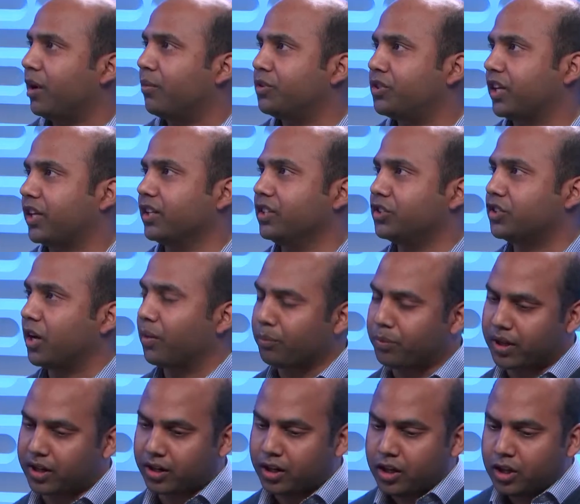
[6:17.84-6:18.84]
then Abhishek can
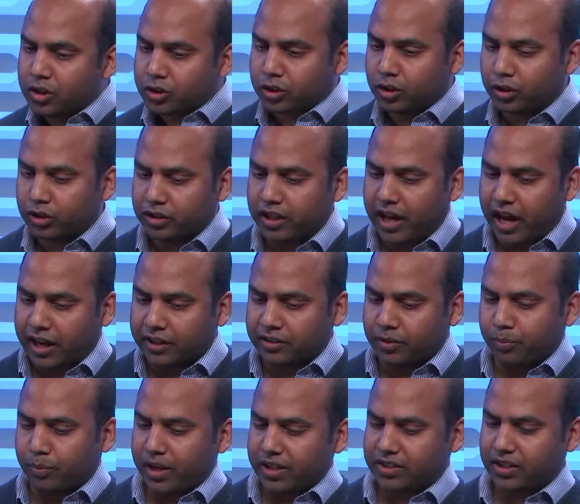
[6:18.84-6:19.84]
jump in. So the, uh,
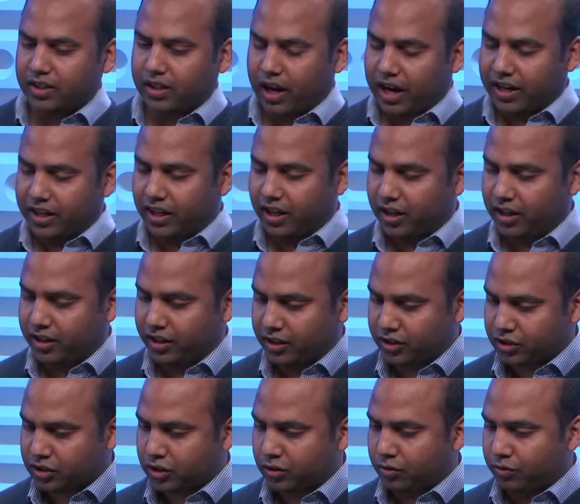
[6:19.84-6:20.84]
the basic idea
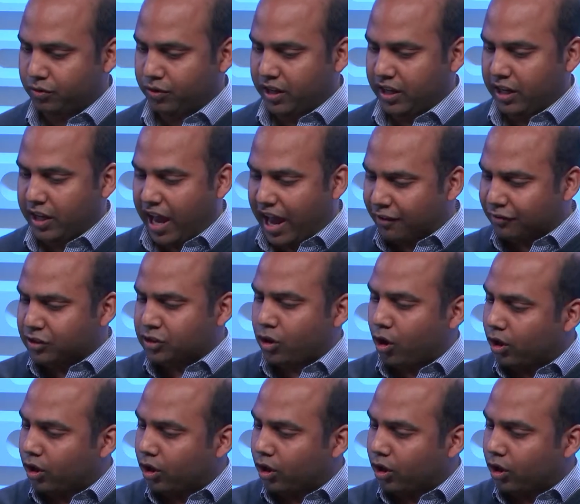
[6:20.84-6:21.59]
is we have this,